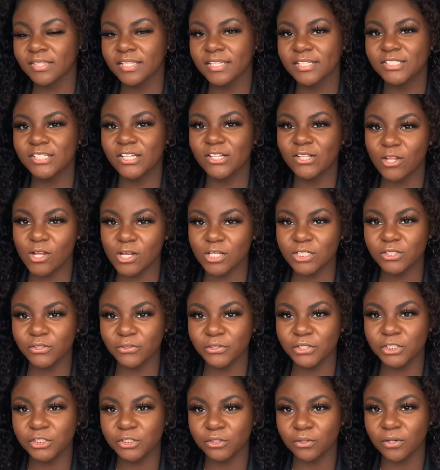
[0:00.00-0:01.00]
So long
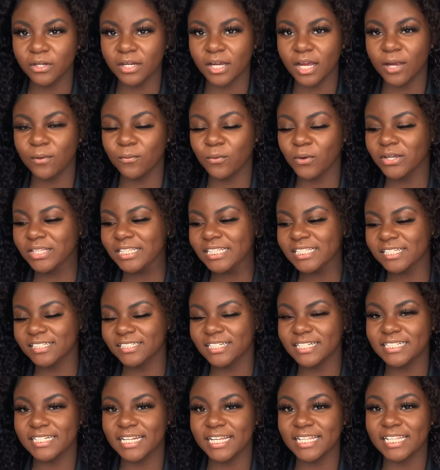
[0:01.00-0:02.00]
story short, I wore these on
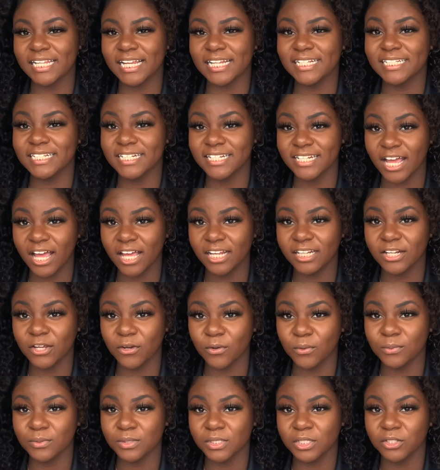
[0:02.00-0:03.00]
a day that I did not know
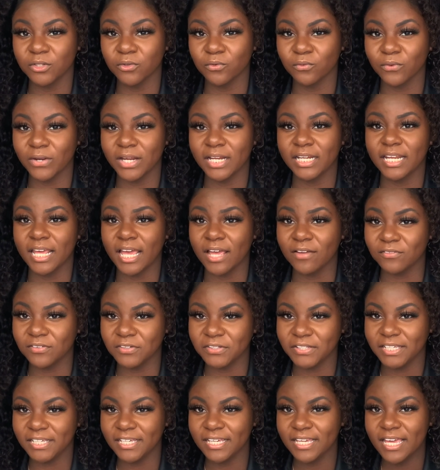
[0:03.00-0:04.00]
it was gonna rain
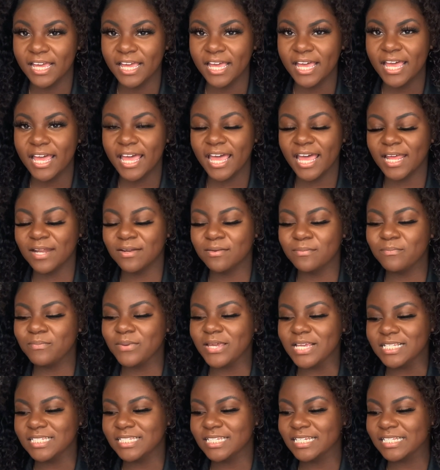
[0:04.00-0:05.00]
heavily, and
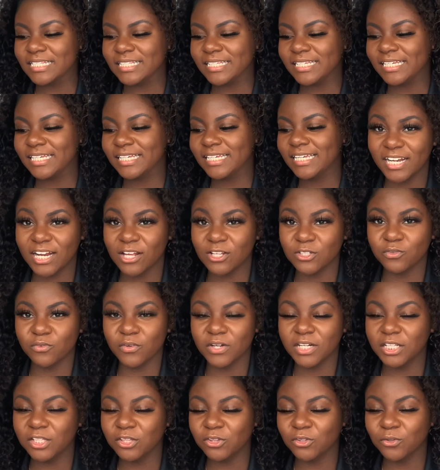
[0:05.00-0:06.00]
basically I was
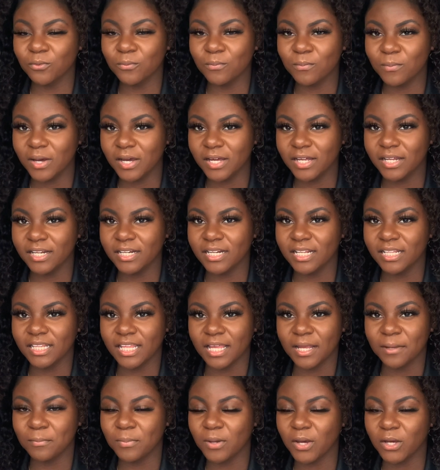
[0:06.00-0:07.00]
running through mud and
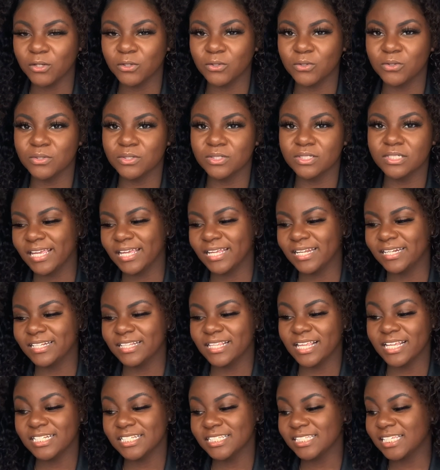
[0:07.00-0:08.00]
like puddles, and
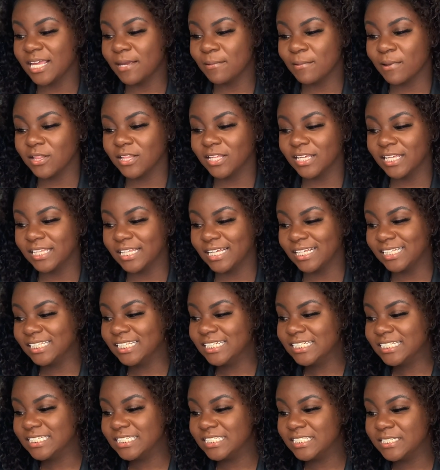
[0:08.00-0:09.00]
they just came out looking like
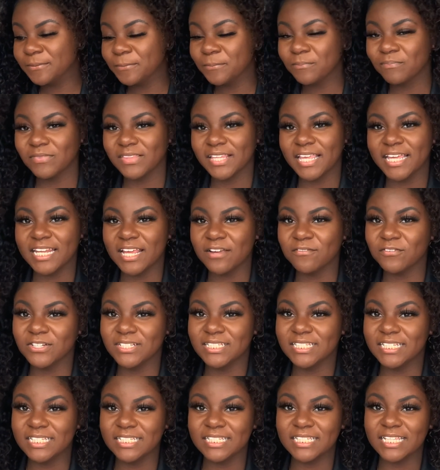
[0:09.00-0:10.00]
this. And ever
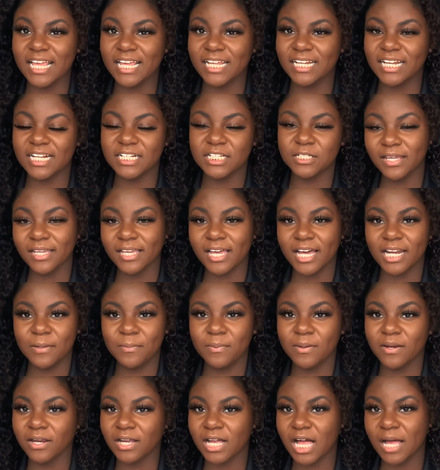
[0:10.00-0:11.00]
since then, I just got a
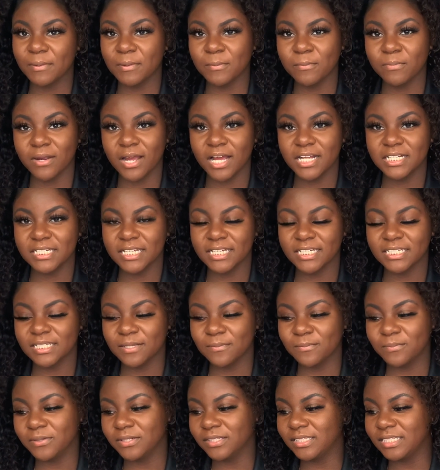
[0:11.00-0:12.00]
pair of common projects
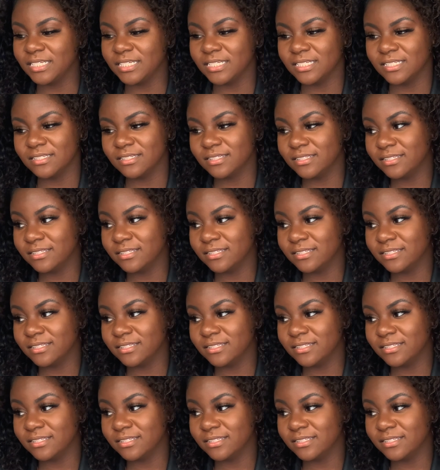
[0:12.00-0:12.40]
and put these,